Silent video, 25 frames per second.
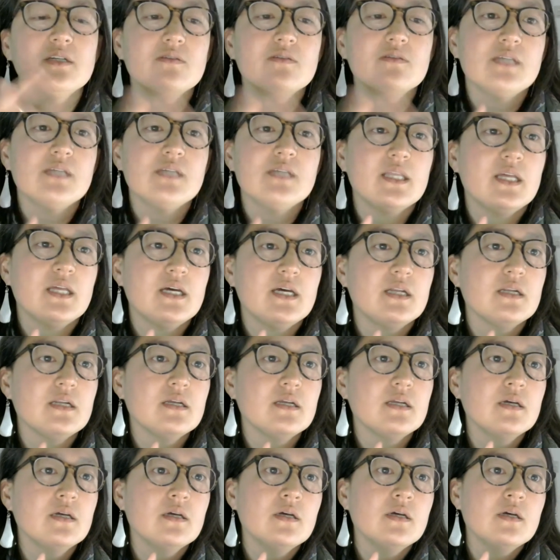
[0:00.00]
you saying that
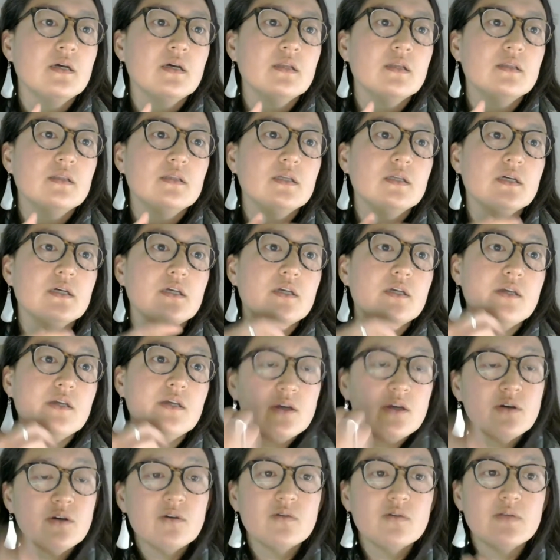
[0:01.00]
the
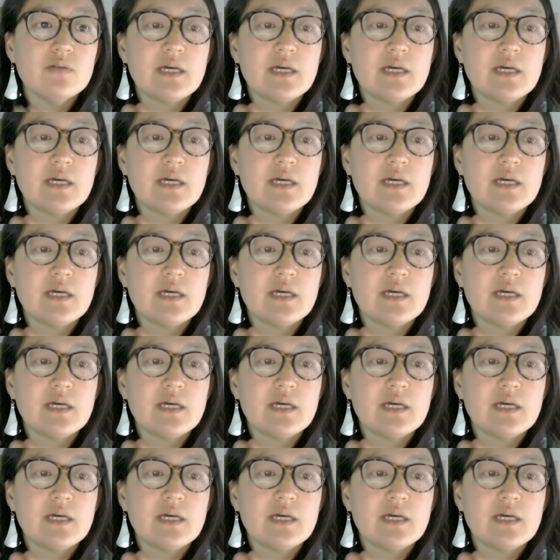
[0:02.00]
you,